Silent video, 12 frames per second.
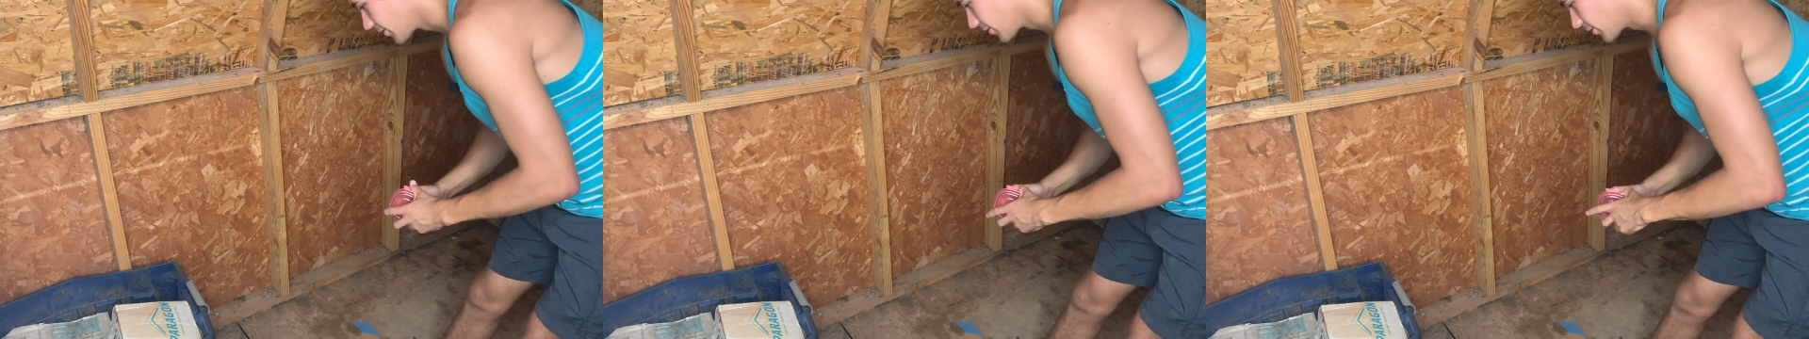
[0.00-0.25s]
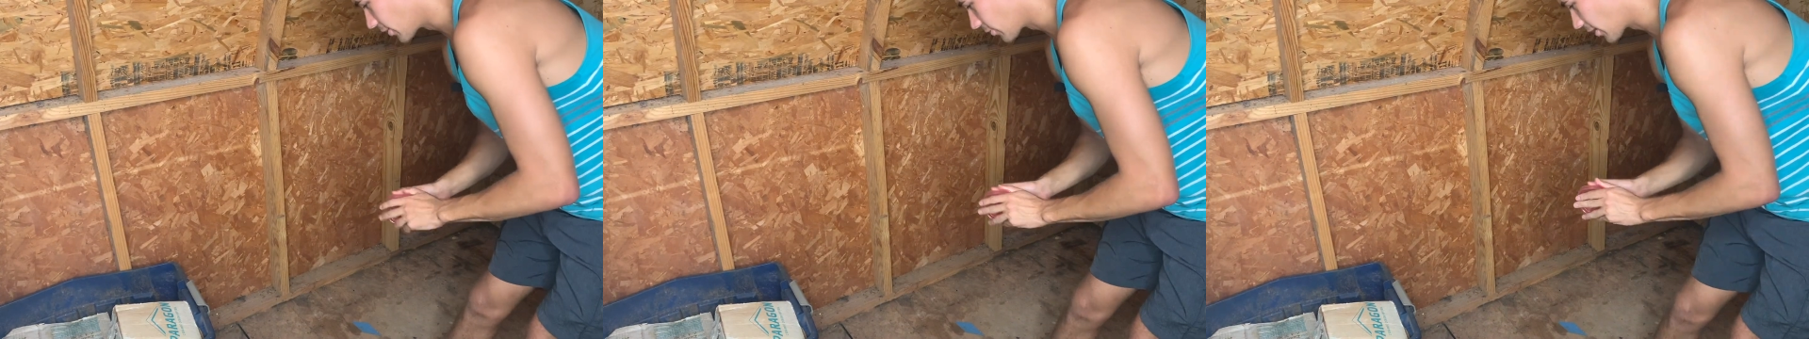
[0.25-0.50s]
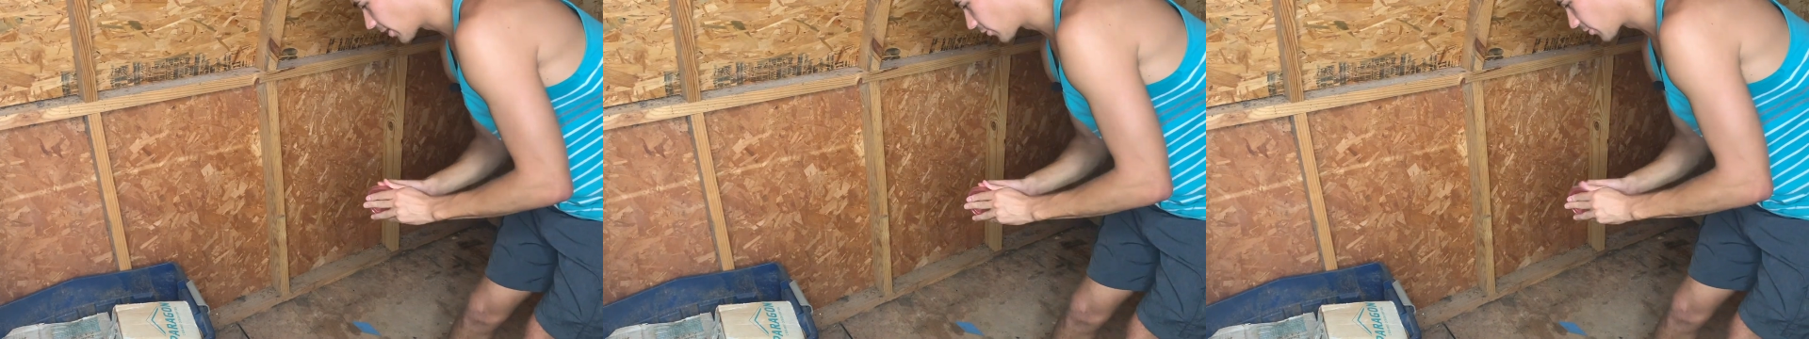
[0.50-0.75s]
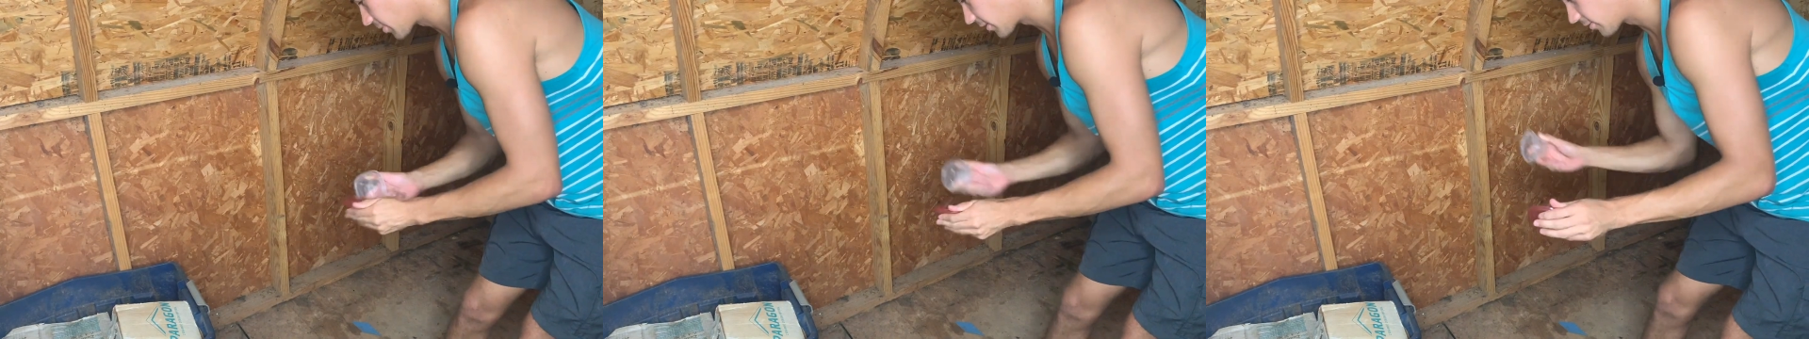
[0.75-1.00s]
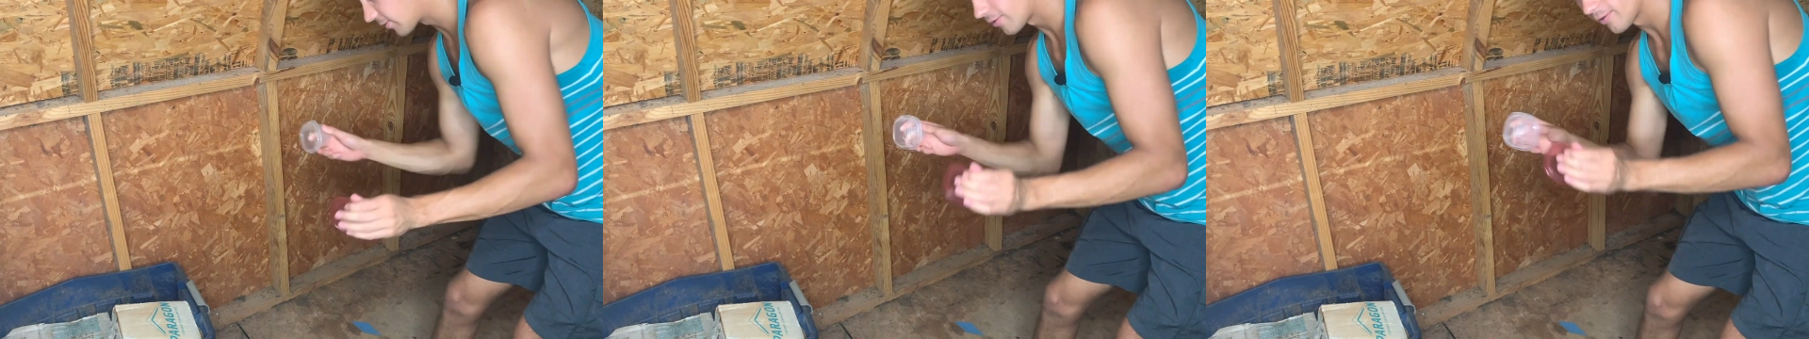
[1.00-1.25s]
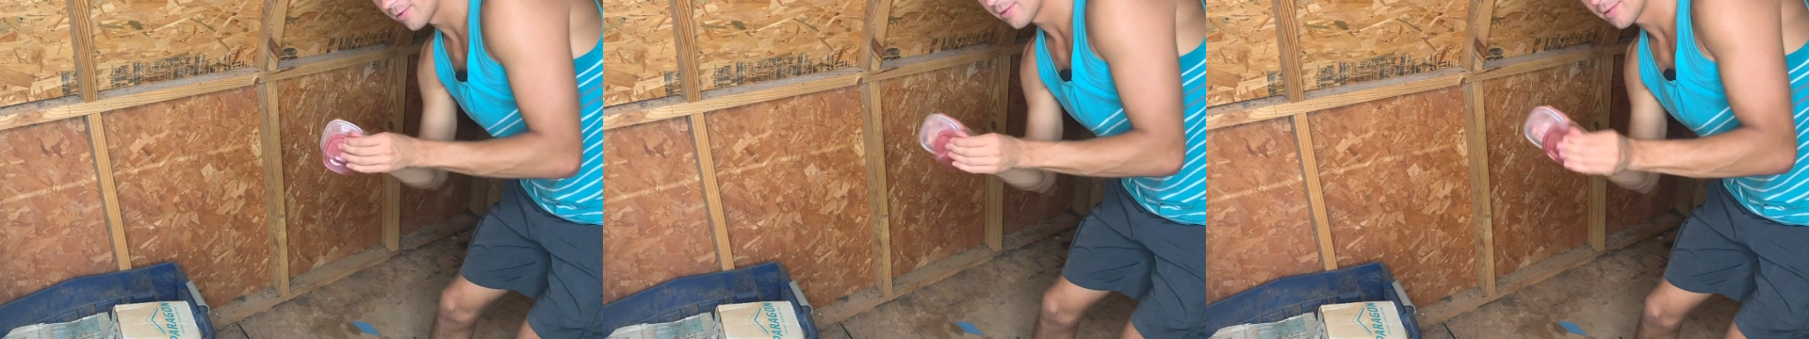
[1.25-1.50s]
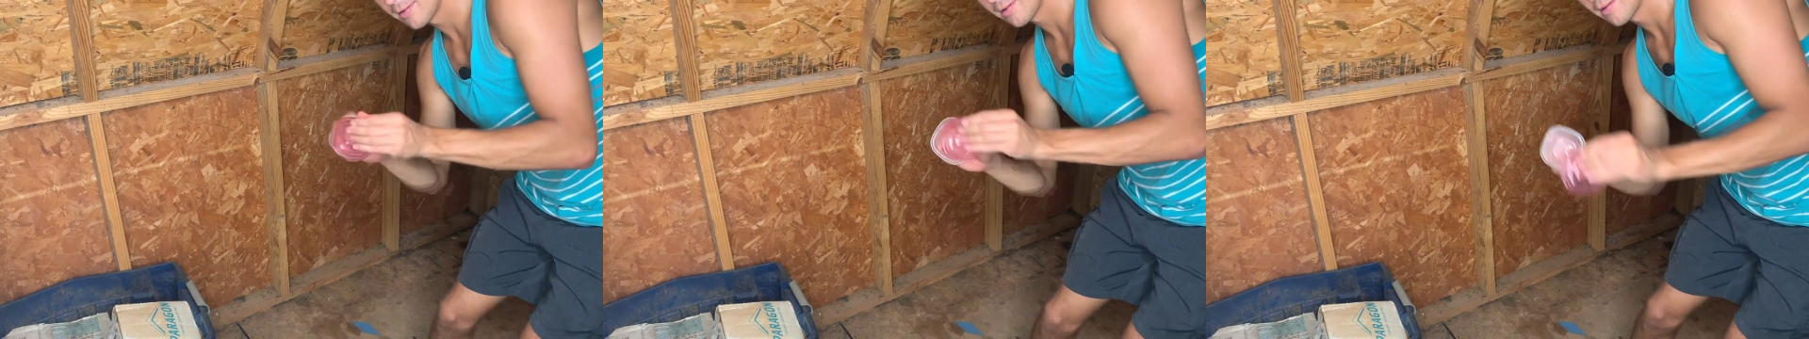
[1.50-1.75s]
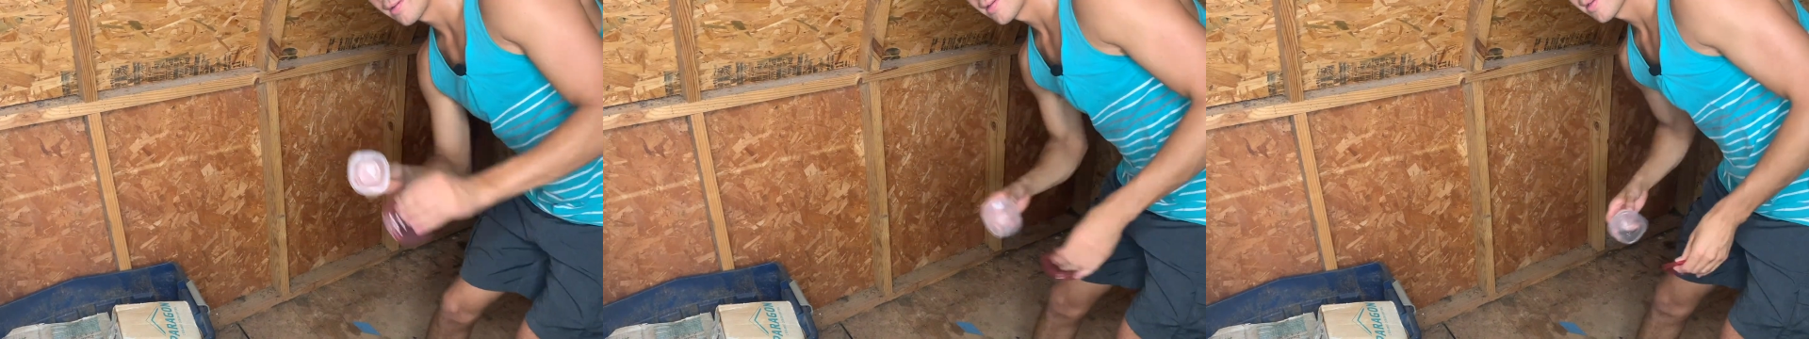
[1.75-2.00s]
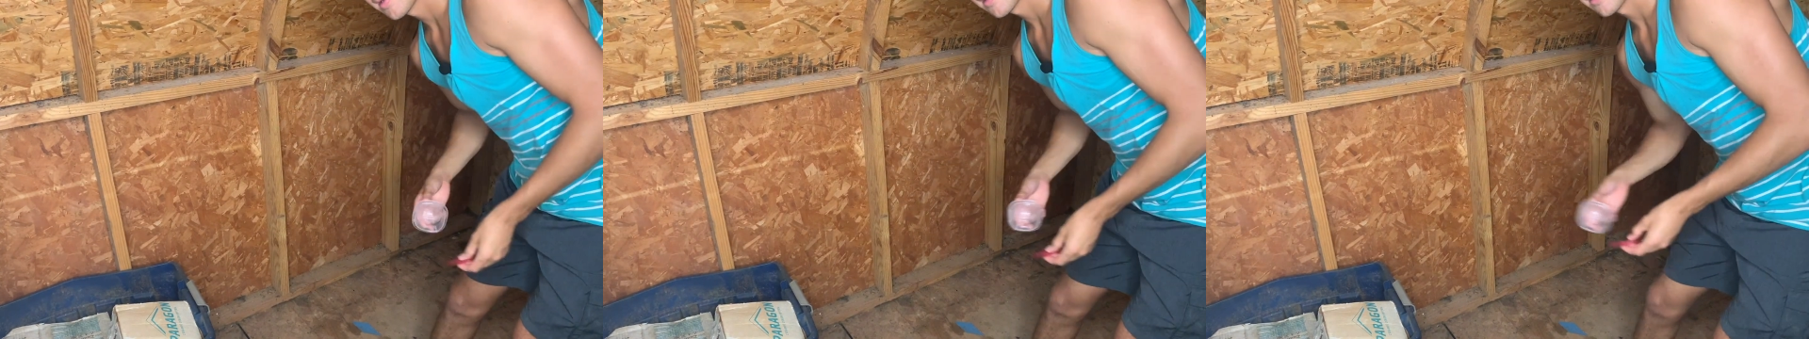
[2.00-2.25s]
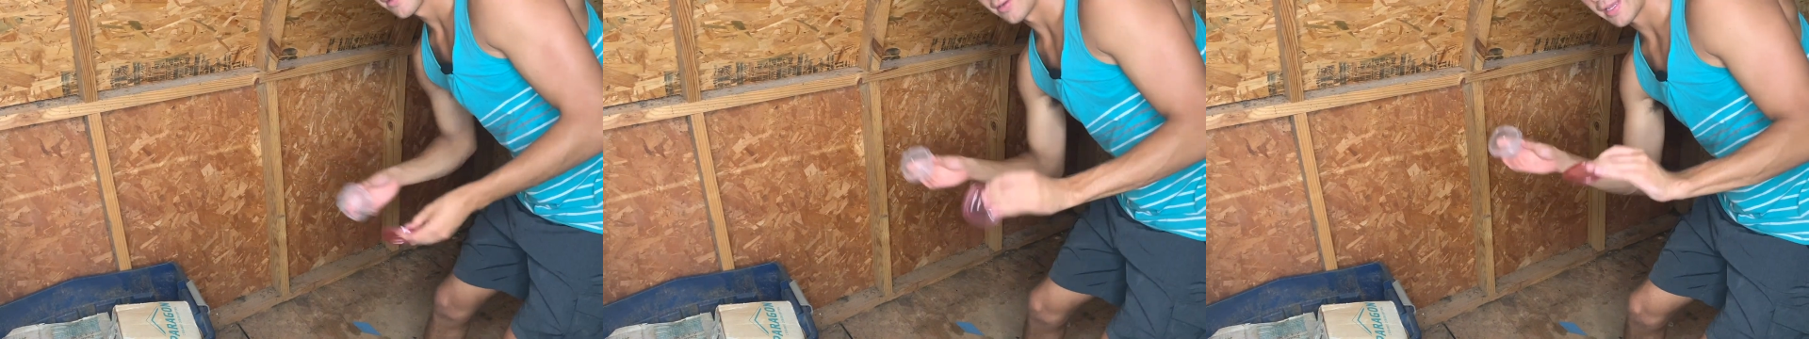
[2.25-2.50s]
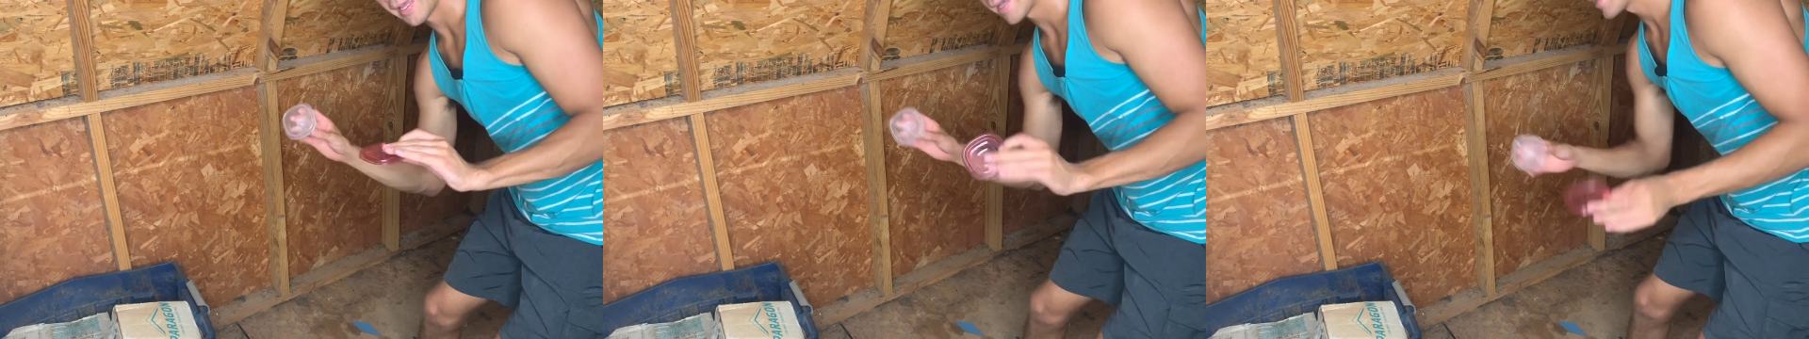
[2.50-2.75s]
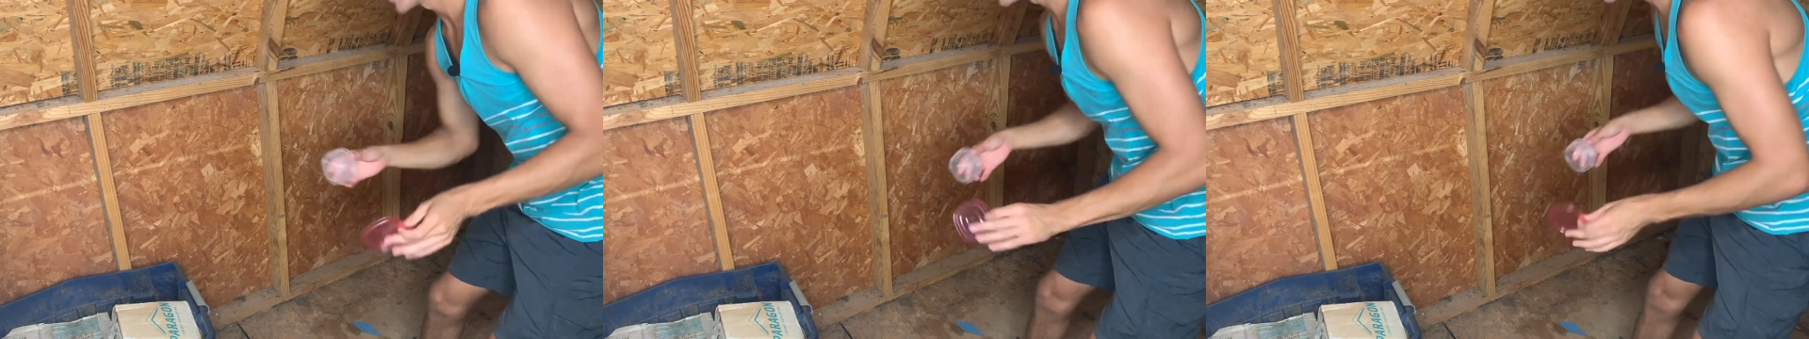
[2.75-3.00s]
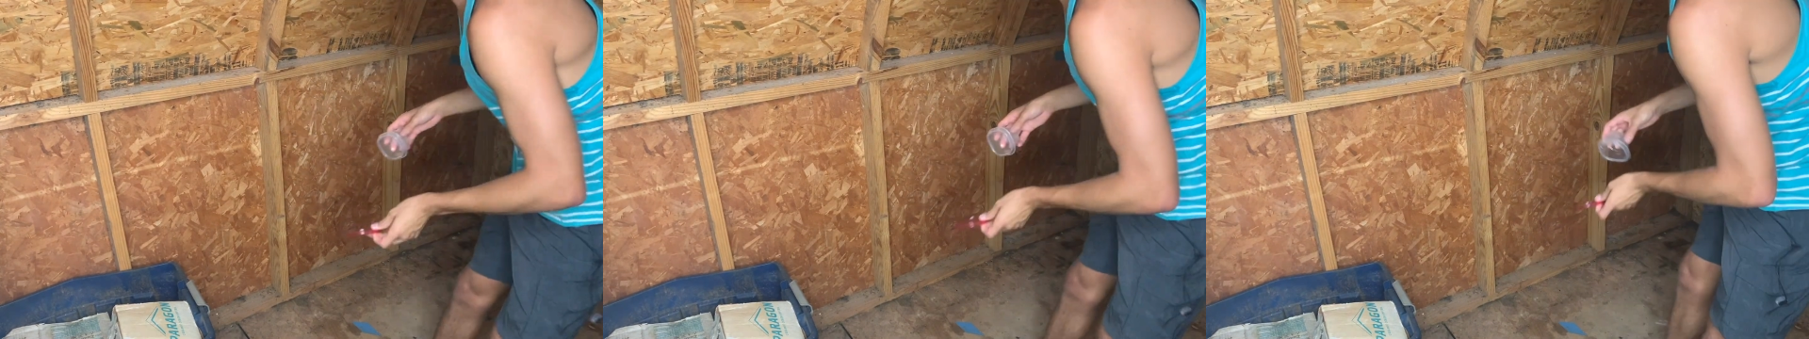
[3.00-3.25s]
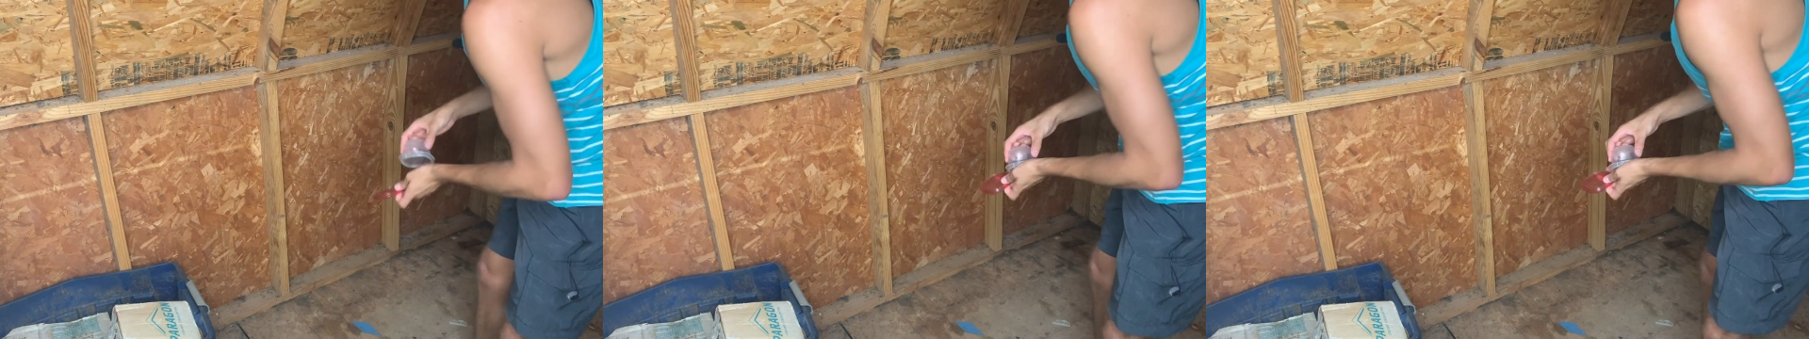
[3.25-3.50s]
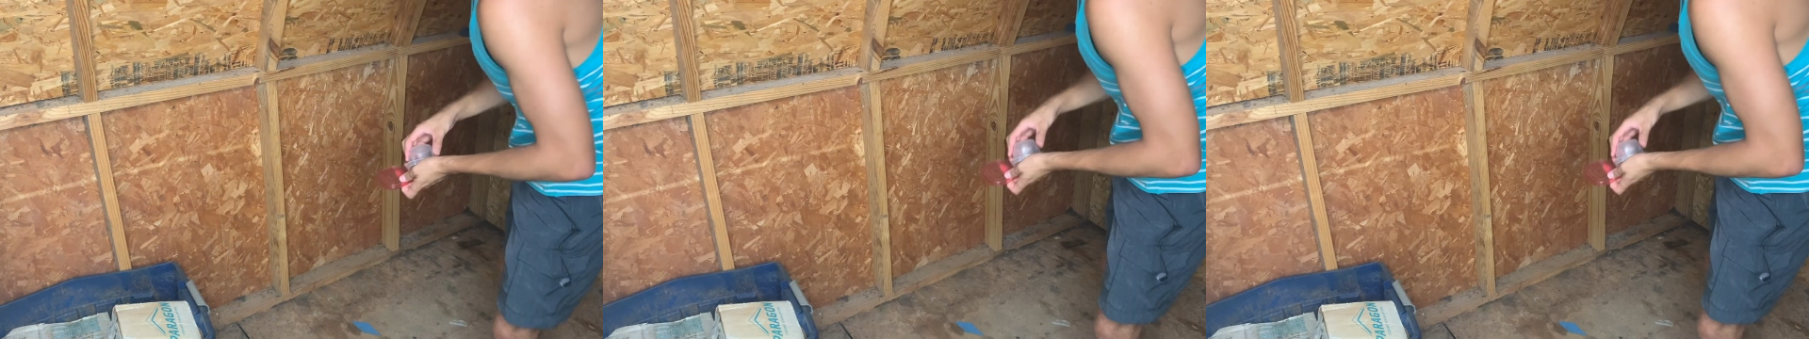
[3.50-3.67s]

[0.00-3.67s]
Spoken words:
No face is visible, so there are no lips to read.